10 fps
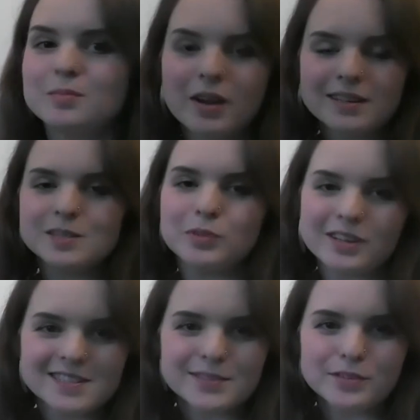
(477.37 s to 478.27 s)
you might
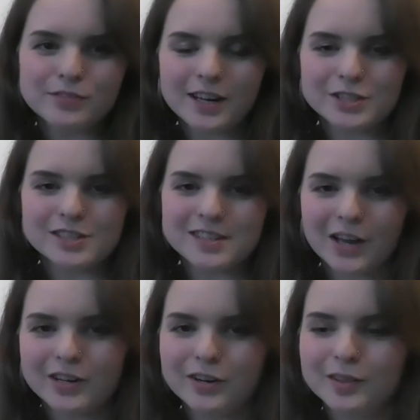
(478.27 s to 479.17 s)
experience in reflection
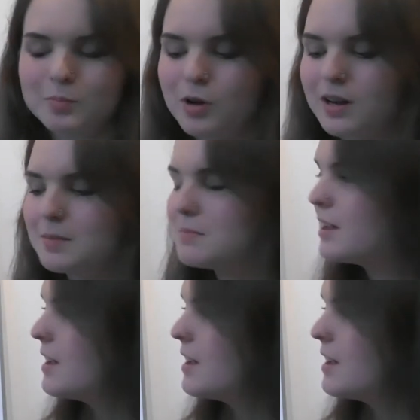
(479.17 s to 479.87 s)
down here at the bottom.